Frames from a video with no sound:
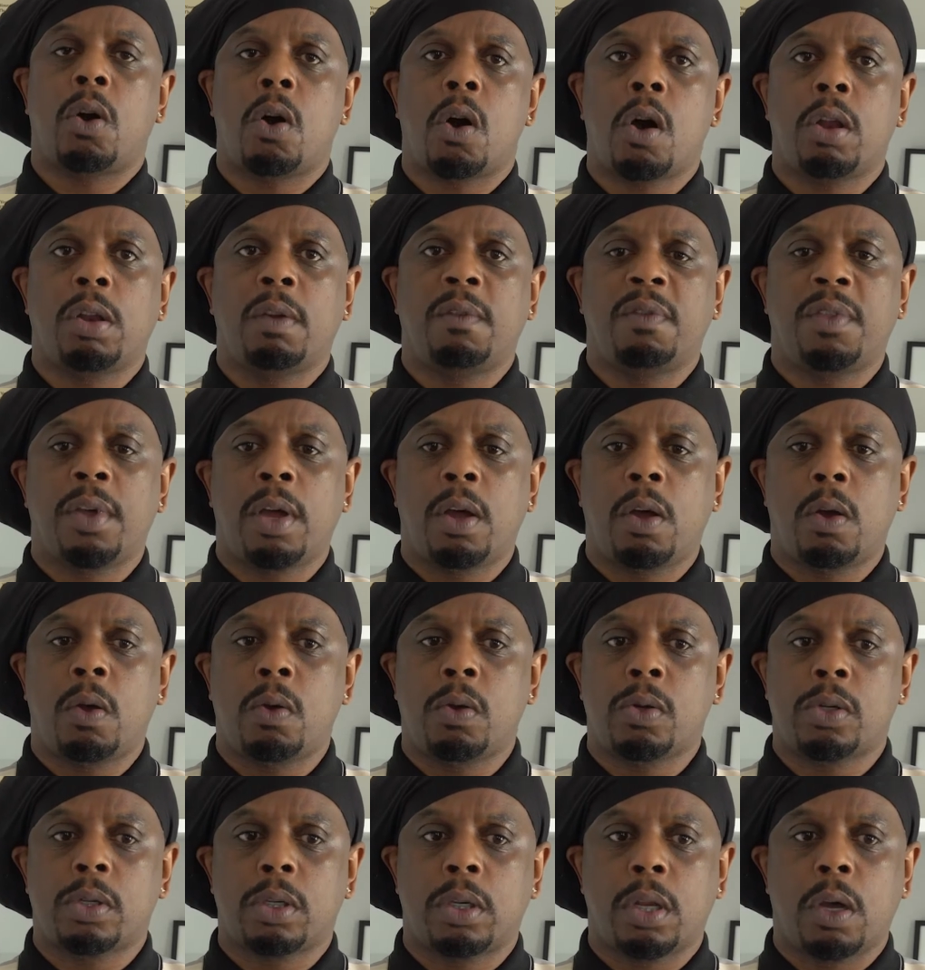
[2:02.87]
all of
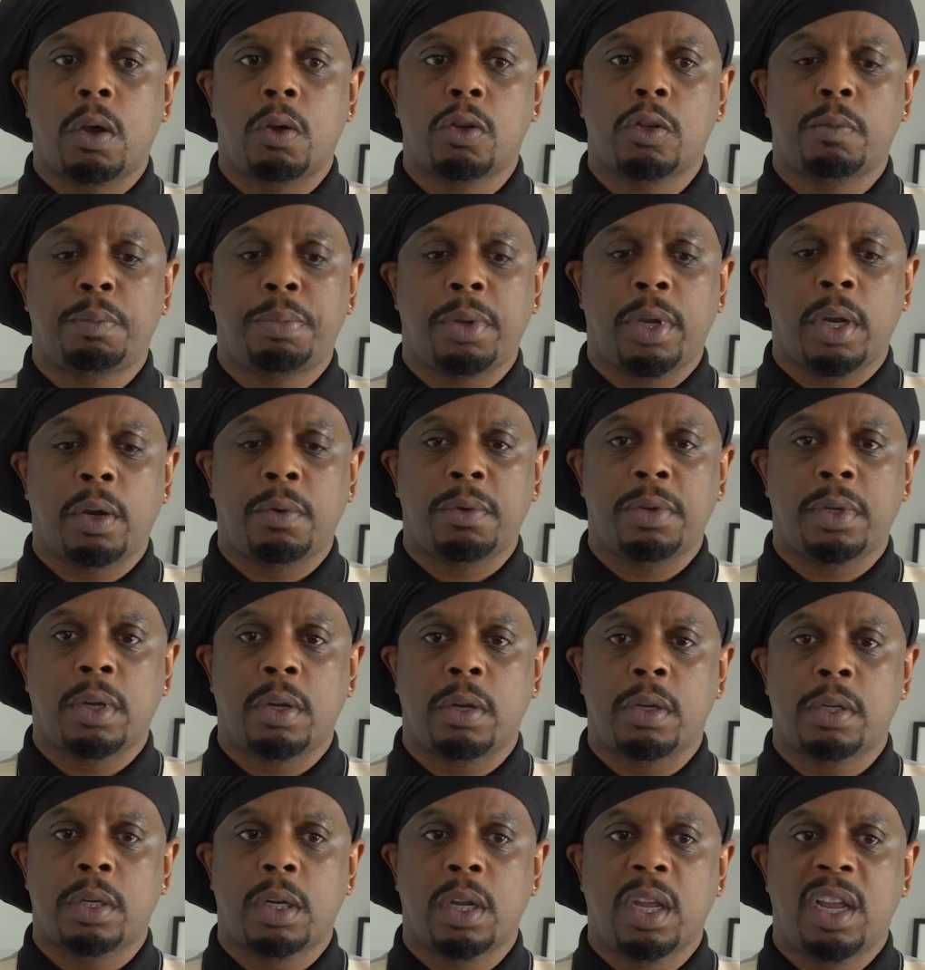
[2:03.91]
those
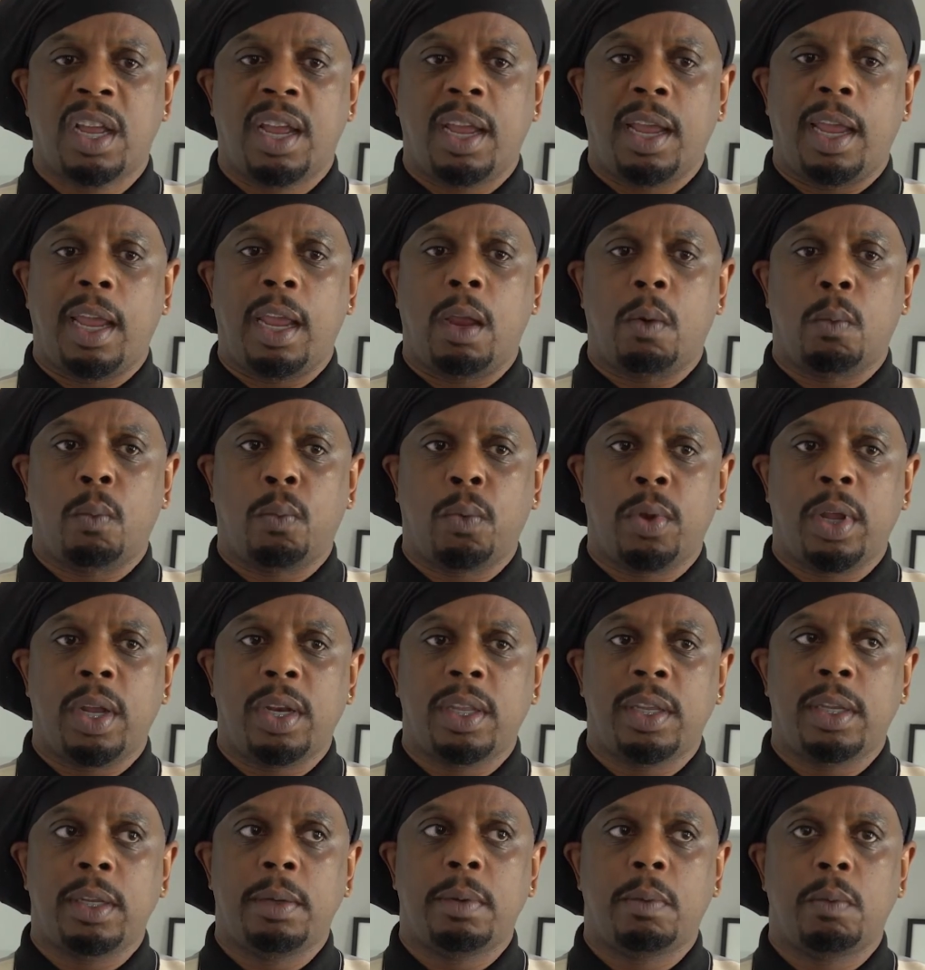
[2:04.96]
barriers and
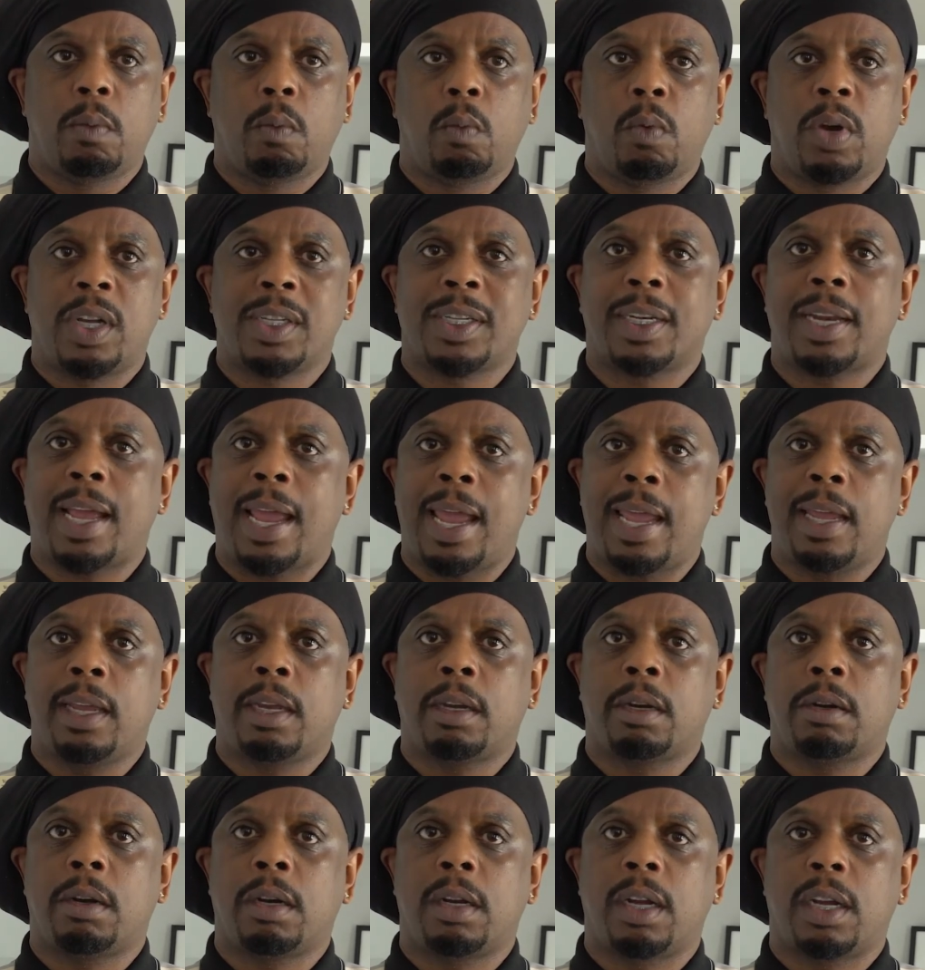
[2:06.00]
really was an
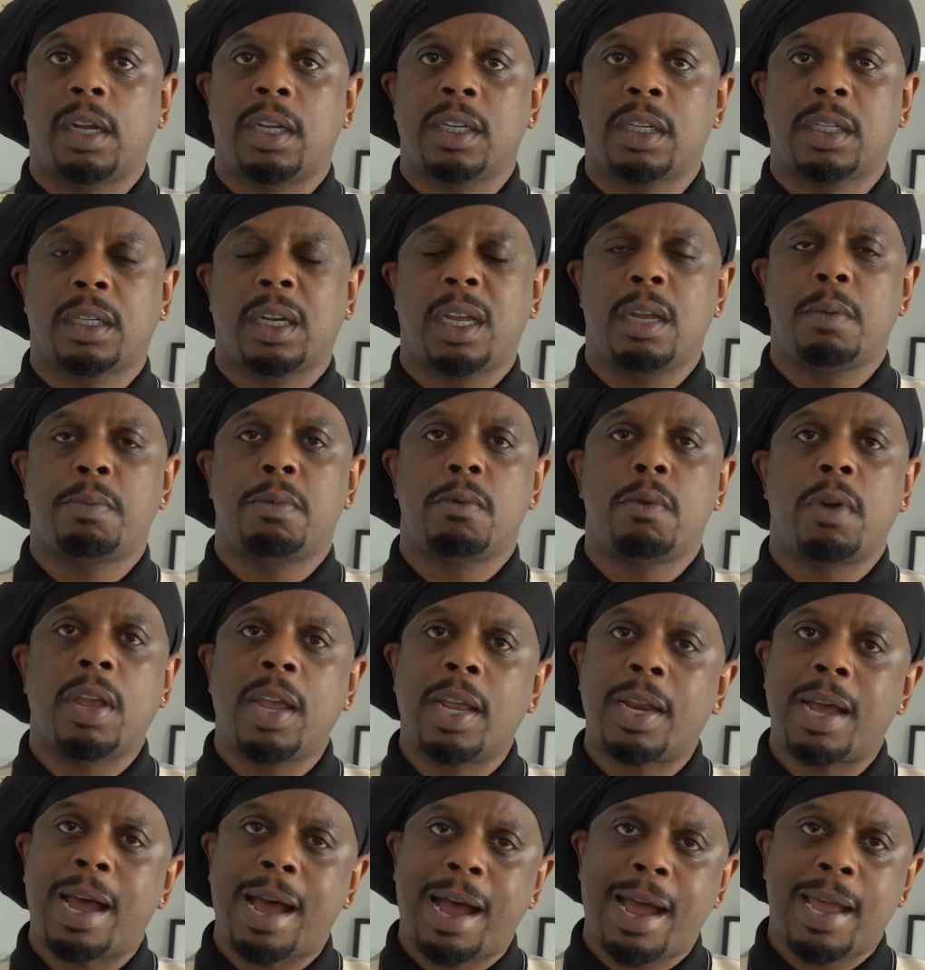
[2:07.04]
anchor, a staple,
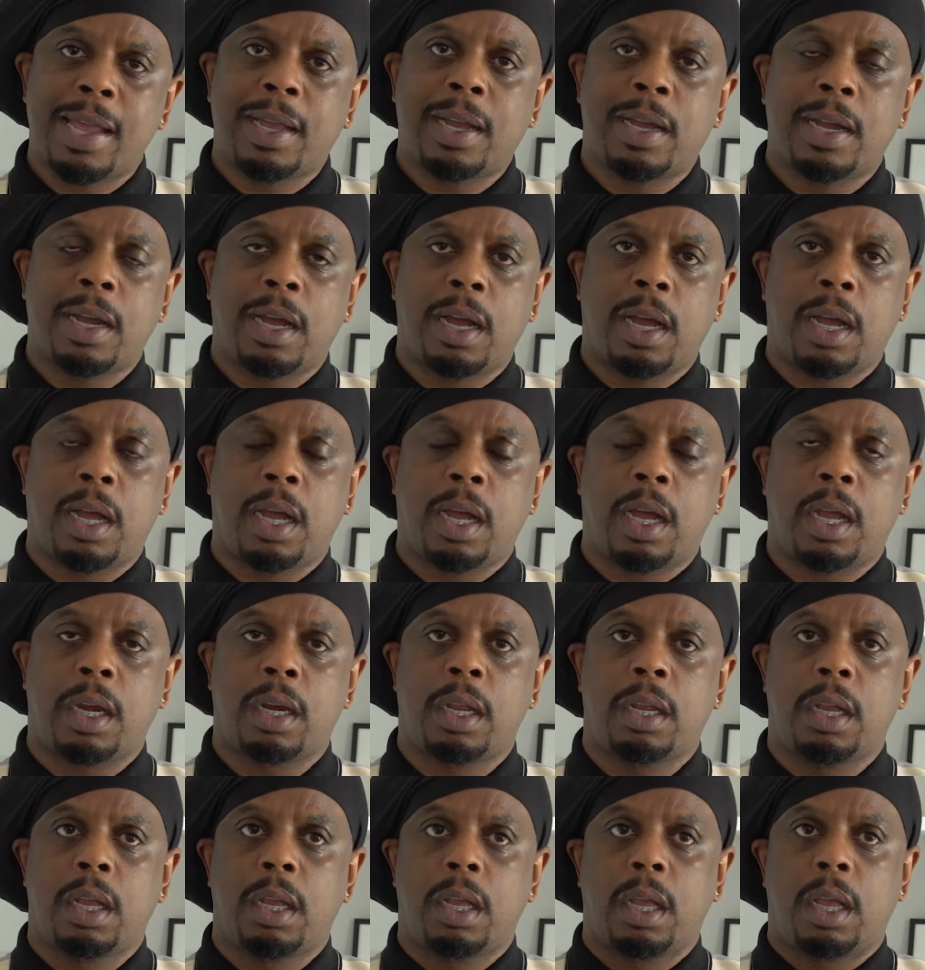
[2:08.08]
and an icon
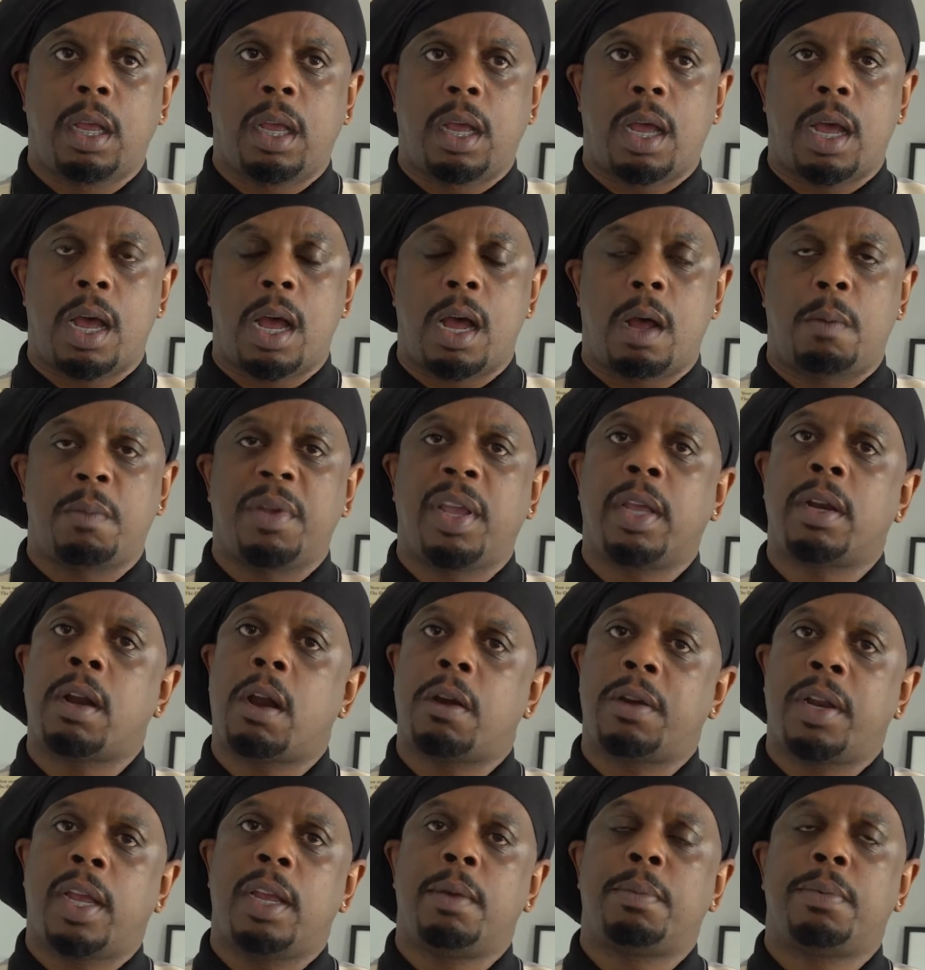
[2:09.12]
in our
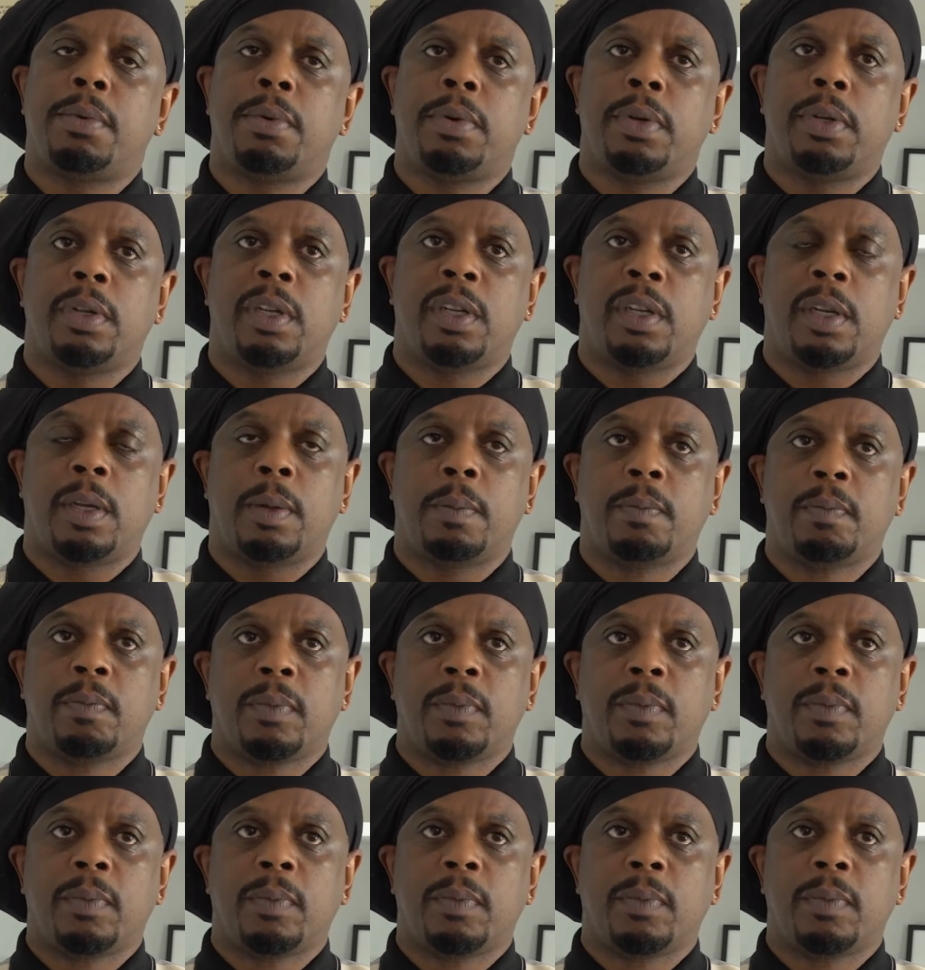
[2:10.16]
neighborhood.